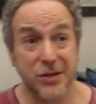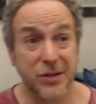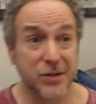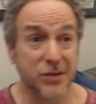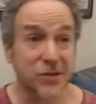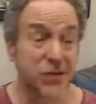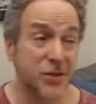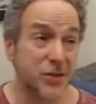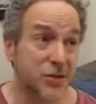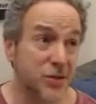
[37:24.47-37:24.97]
and a
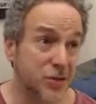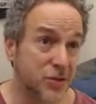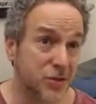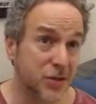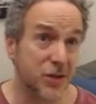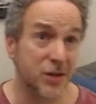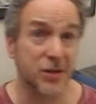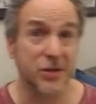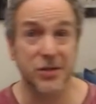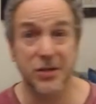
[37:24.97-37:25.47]

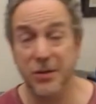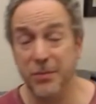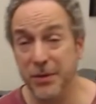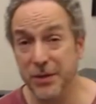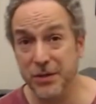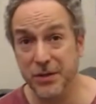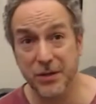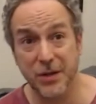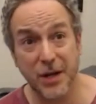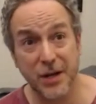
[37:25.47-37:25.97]
CGC and a
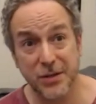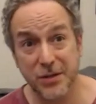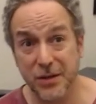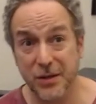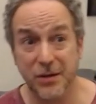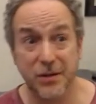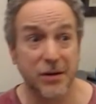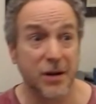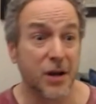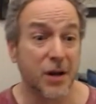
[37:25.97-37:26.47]
CBCS,
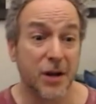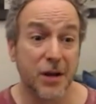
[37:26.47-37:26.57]
and